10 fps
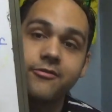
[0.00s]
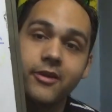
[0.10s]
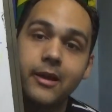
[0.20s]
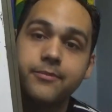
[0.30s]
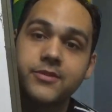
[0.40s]

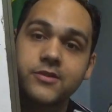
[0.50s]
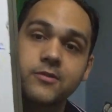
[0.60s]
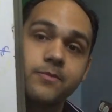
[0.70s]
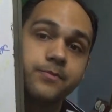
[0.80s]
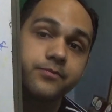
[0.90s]

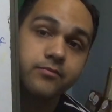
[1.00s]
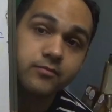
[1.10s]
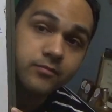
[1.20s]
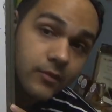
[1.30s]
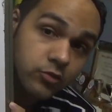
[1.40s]
Phillips,
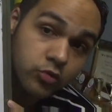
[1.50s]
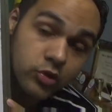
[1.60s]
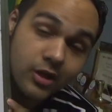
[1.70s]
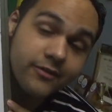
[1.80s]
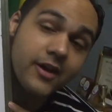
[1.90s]

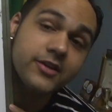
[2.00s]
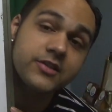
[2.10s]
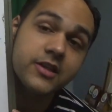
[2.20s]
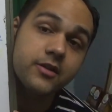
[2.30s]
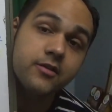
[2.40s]
Rudolph
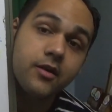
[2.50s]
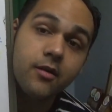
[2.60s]
Austin,